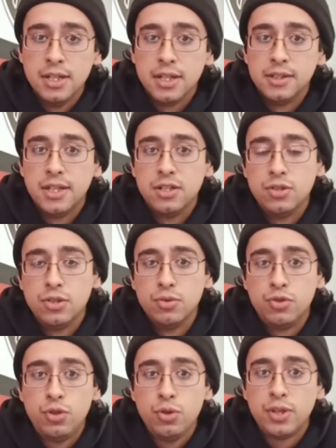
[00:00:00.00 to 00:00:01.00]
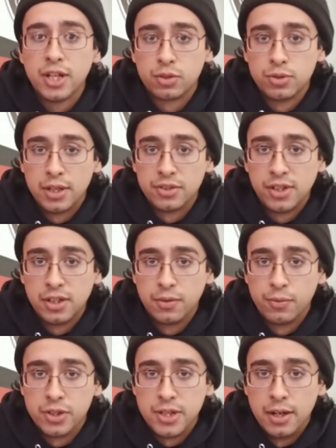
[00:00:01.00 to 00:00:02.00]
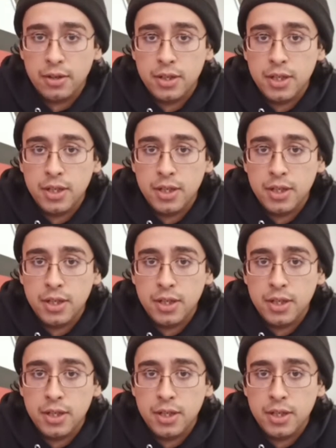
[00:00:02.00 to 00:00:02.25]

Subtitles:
and then you do 2 kicks without setting your foot down.